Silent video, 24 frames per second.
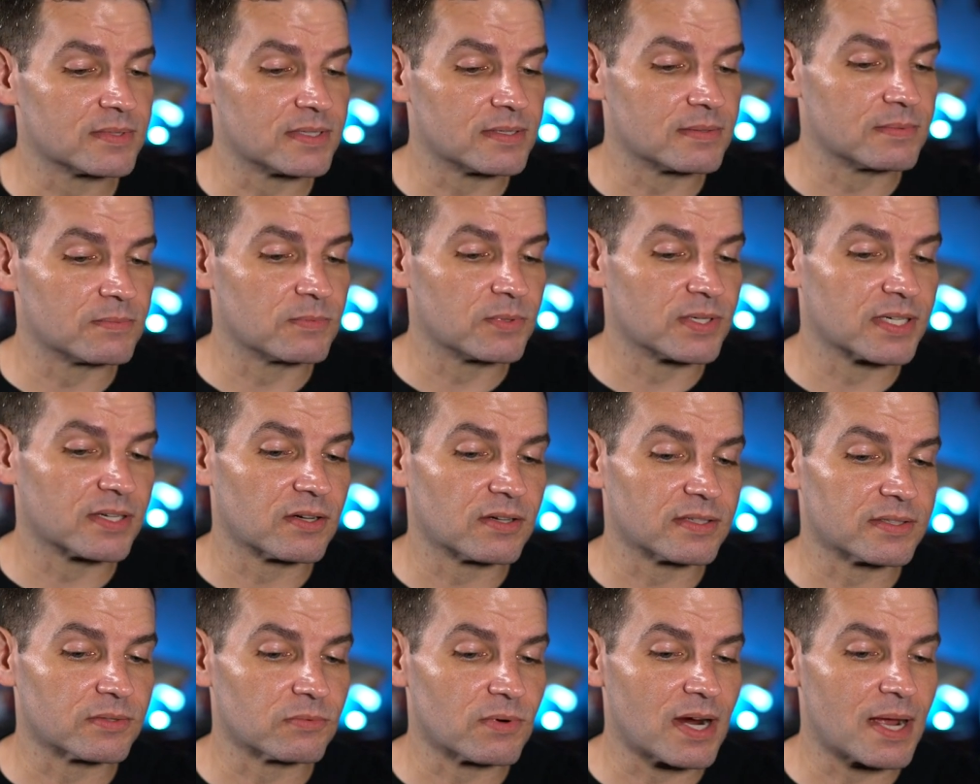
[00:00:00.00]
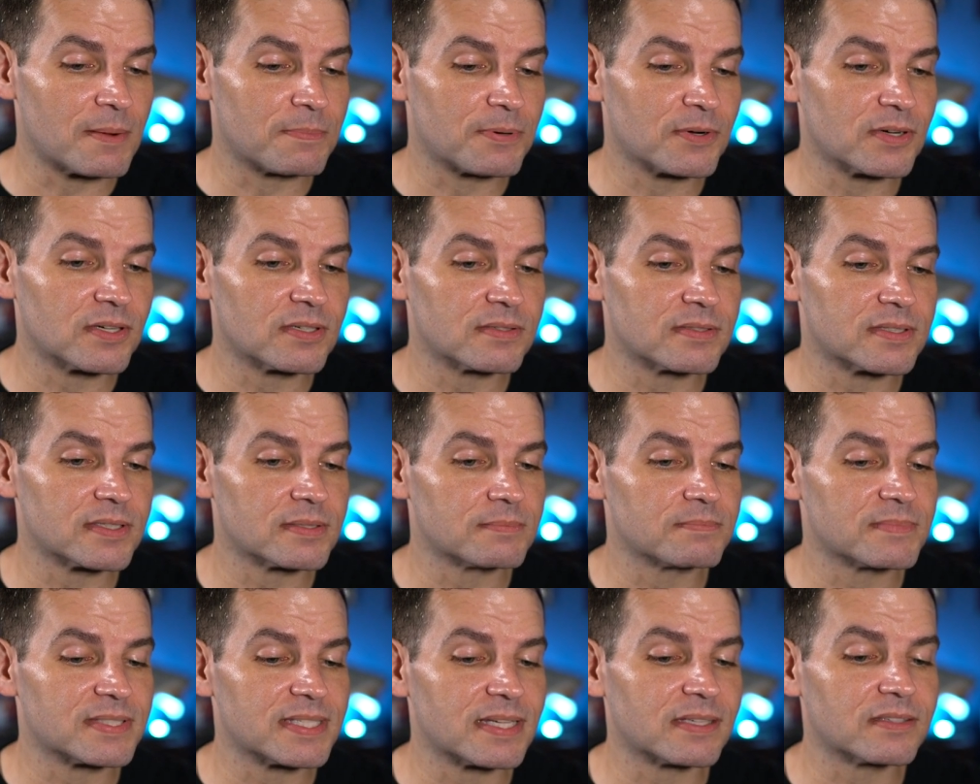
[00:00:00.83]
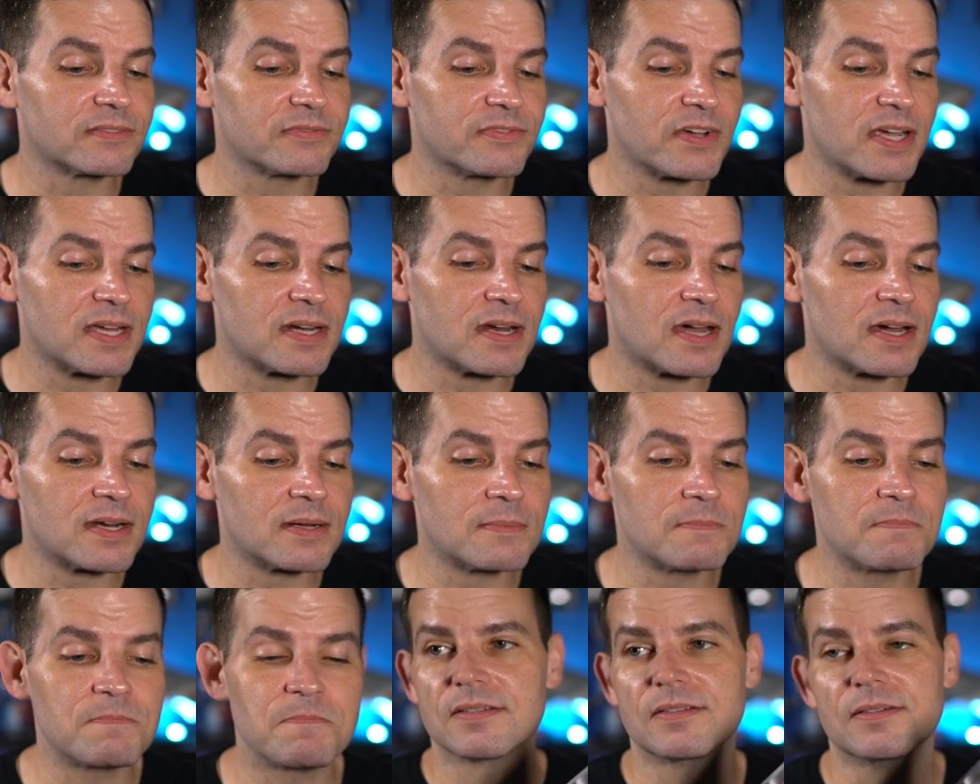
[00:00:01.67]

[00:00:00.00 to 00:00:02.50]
the, what do you call it, the wrapper, the cellophane on them.